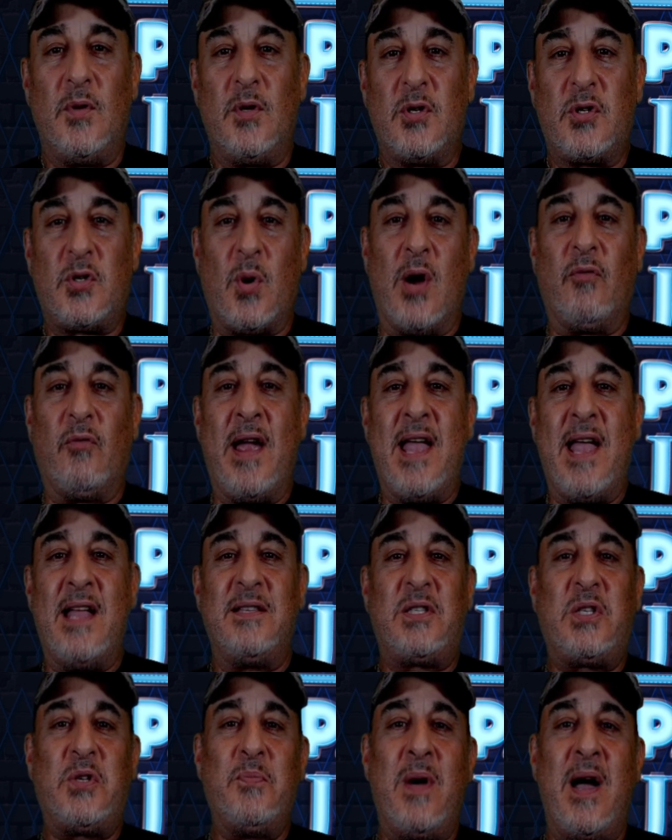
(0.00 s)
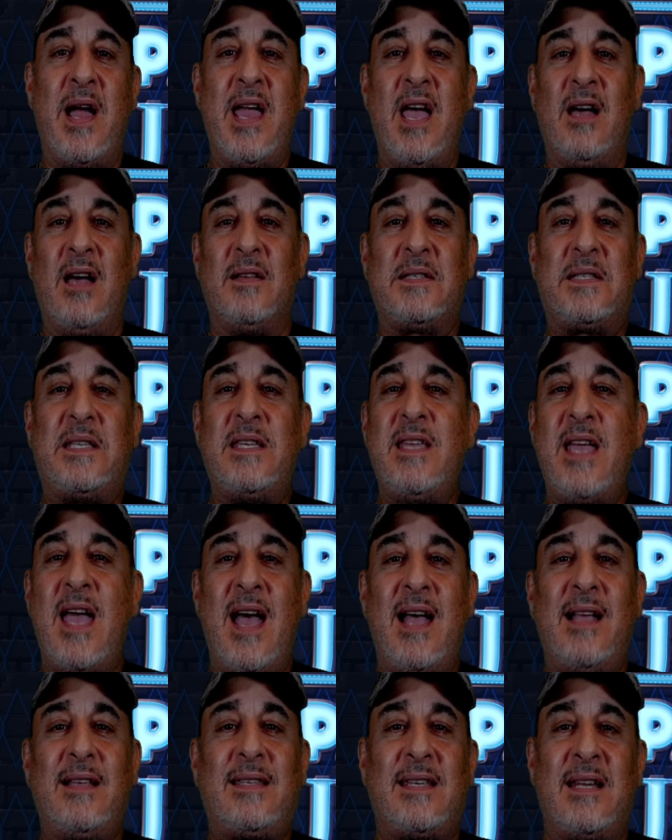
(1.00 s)
So I ran to my
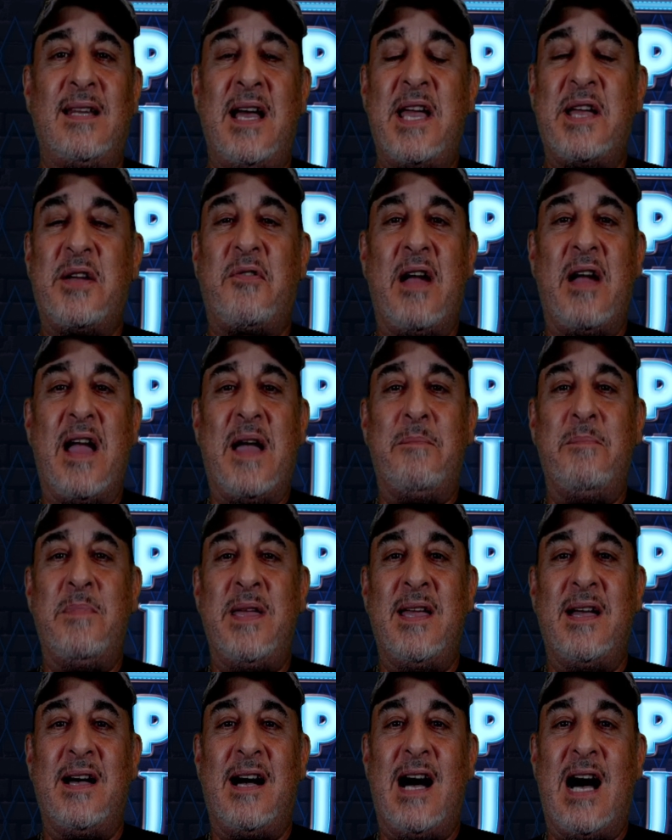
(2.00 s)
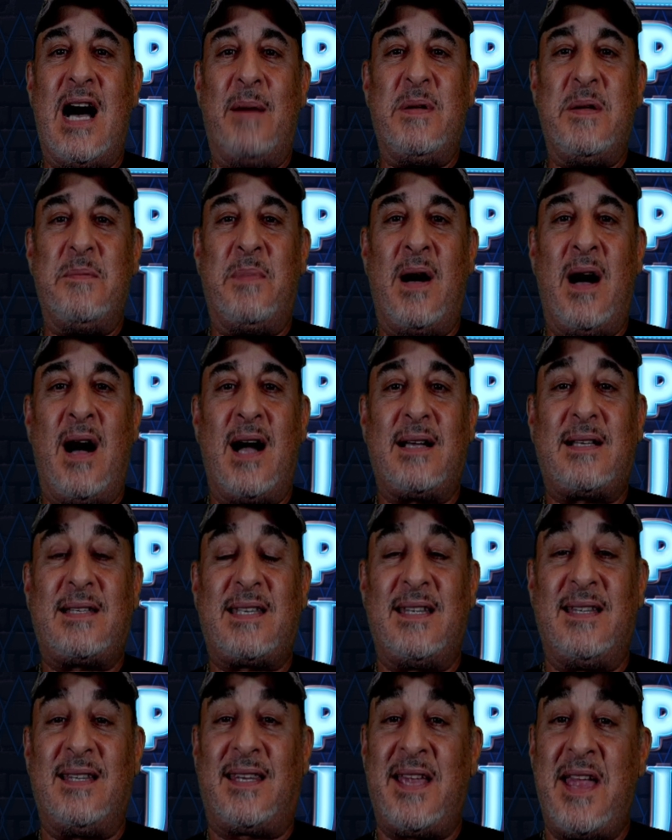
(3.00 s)
LCS and I grabbed me a hobby box.
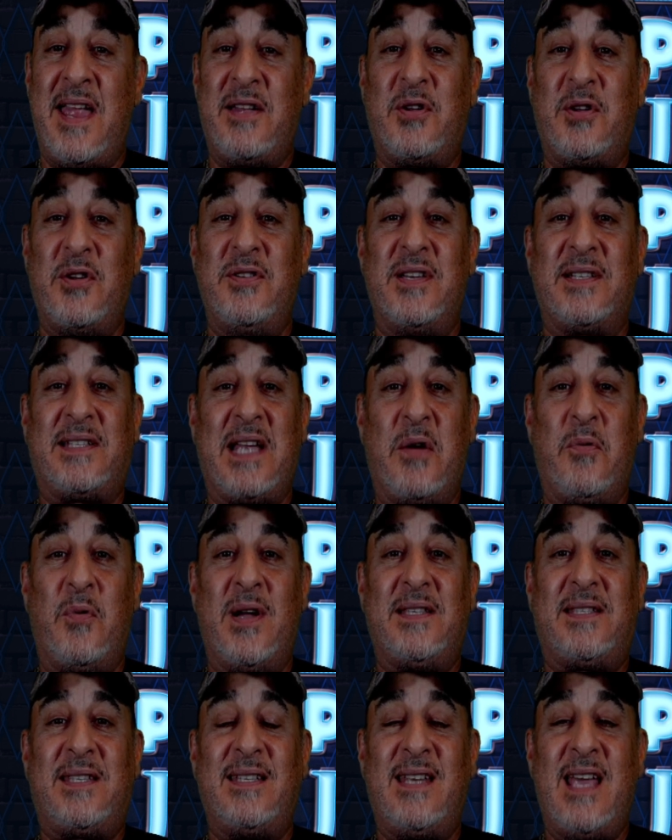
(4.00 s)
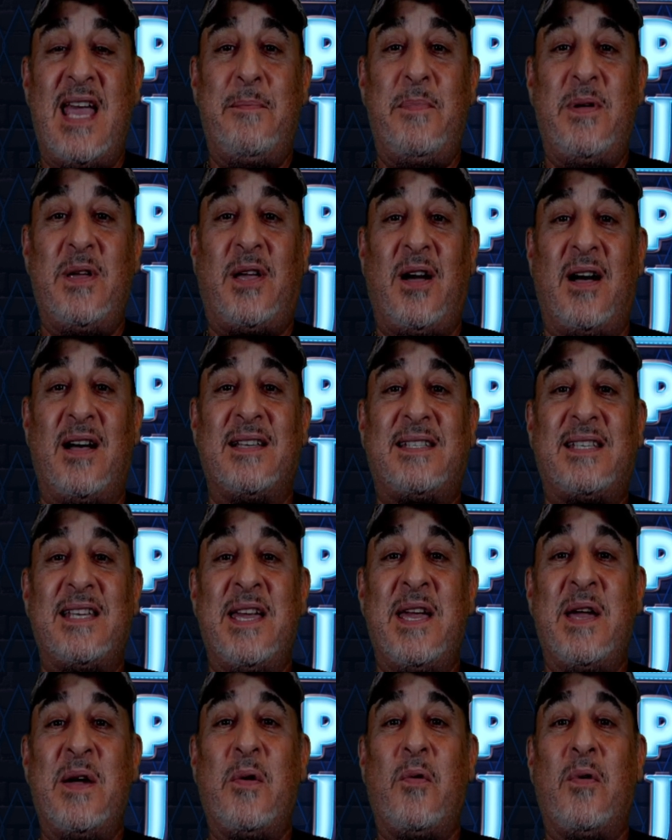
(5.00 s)
And thank goodness I went today because
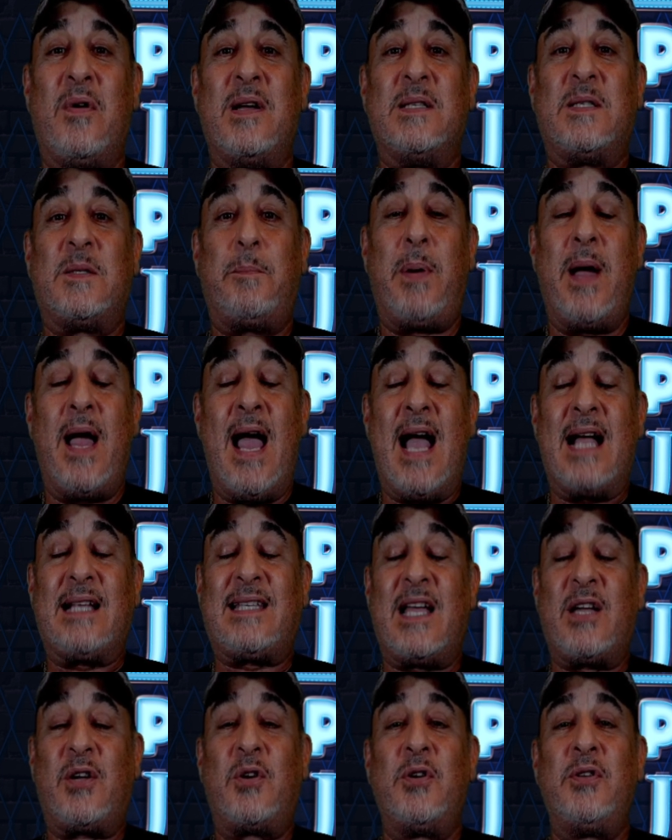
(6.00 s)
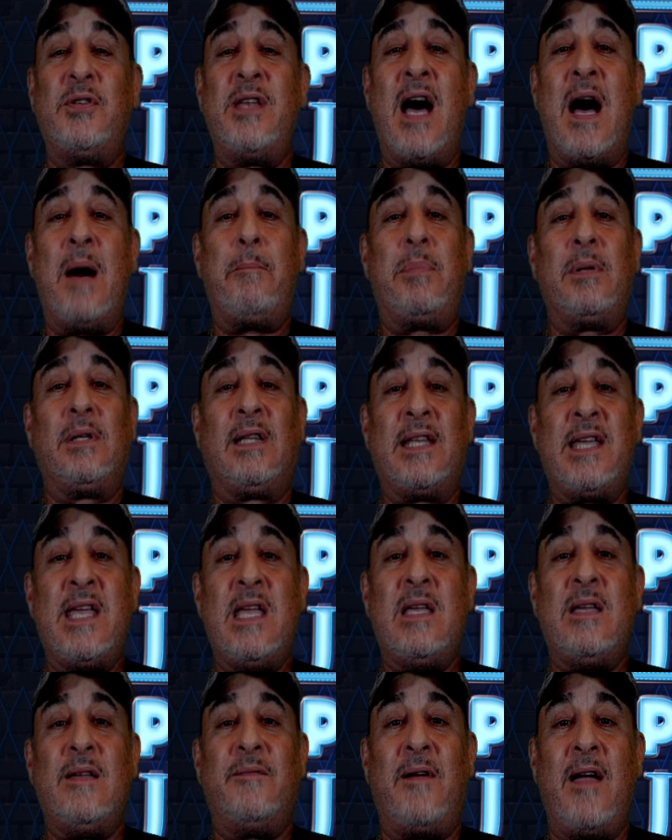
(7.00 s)
it was packed. I could not
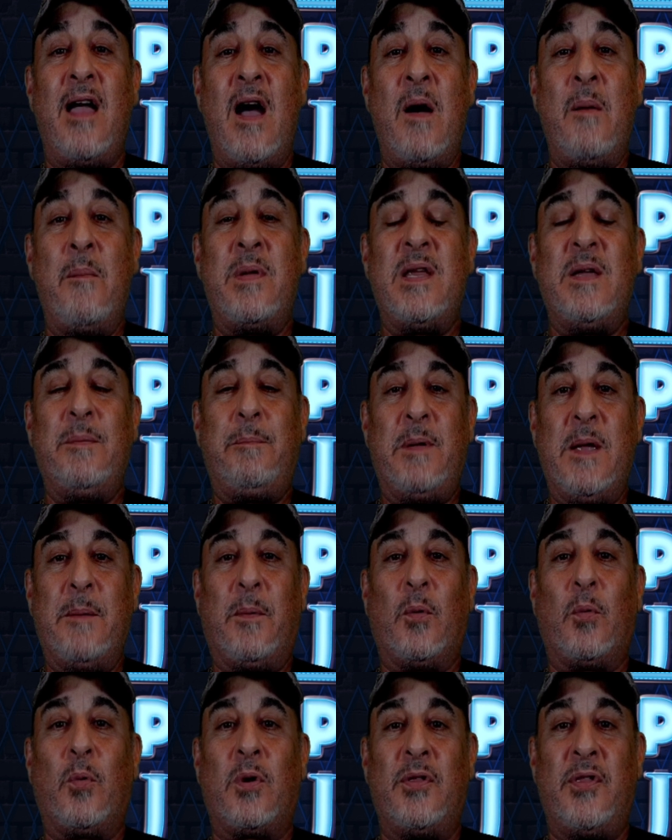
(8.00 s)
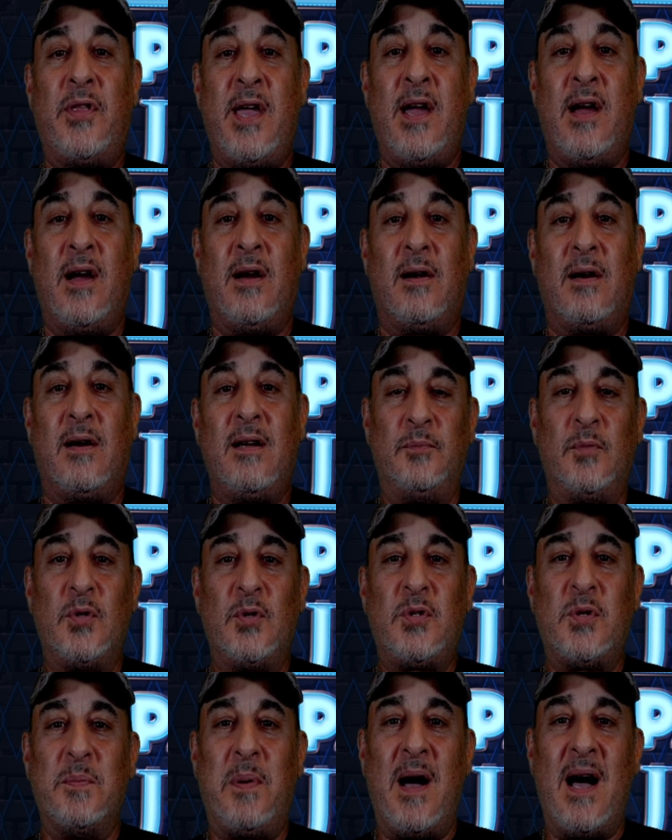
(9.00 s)
believe how many people were there
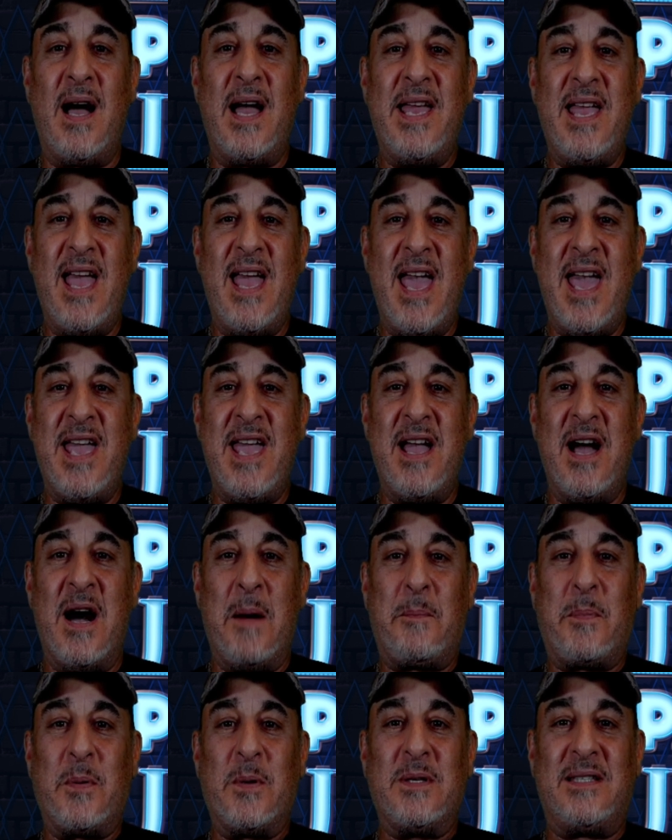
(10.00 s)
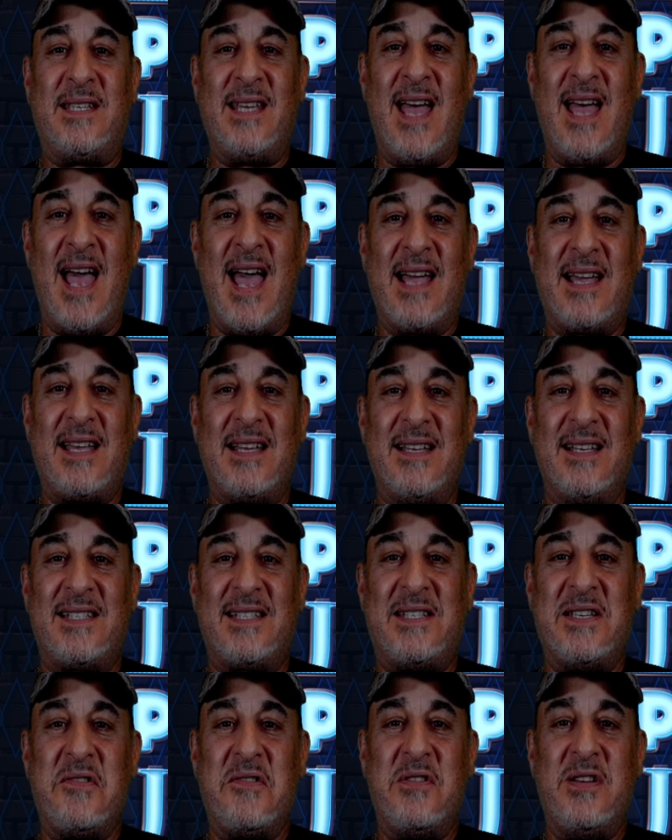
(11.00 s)
to buy a Upper Deck
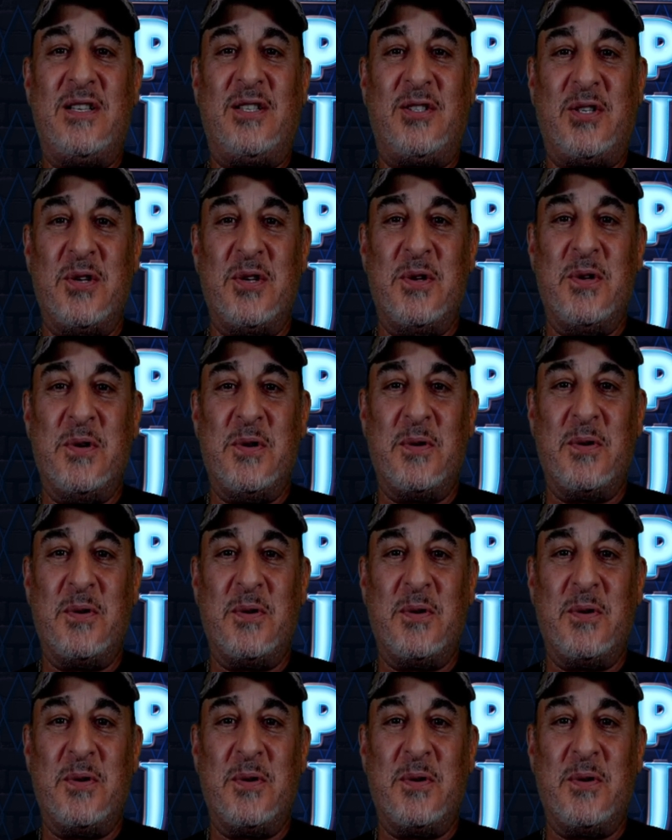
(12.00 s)
Series 2